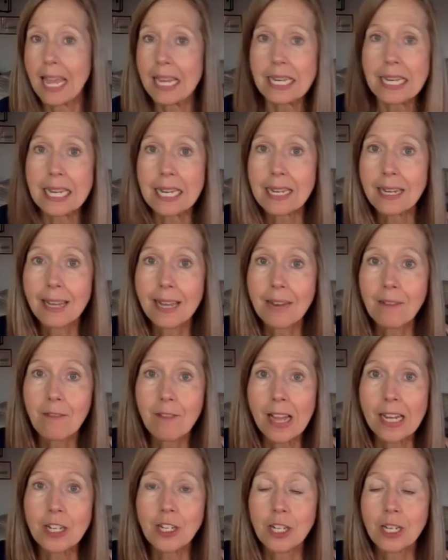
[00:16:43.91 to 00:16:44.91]
Candida
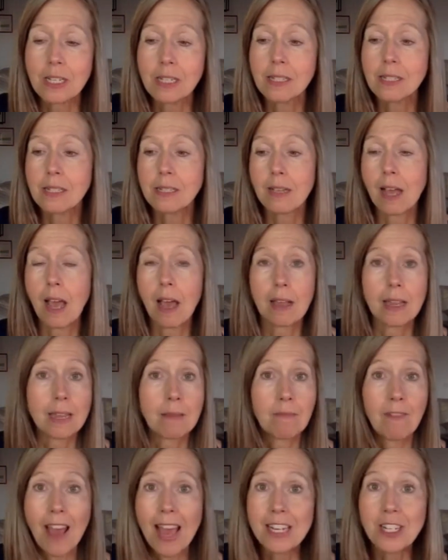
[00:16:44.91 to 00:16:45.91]
infections,
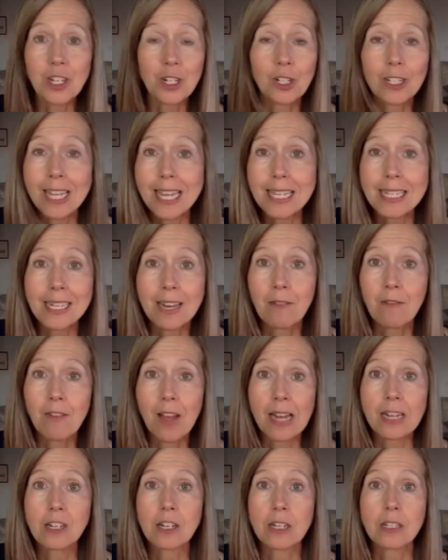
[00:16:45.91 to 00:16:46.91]
vaginal yeast
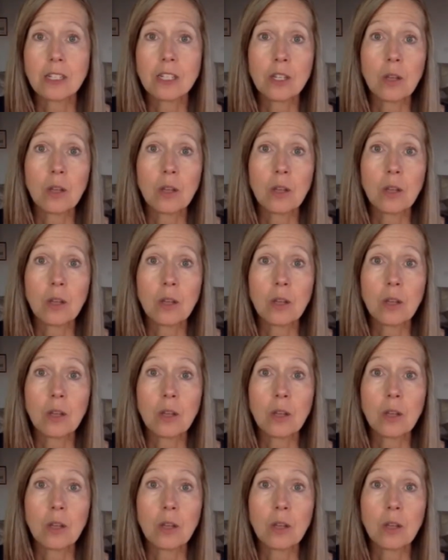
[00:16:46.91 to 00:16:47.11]
infections.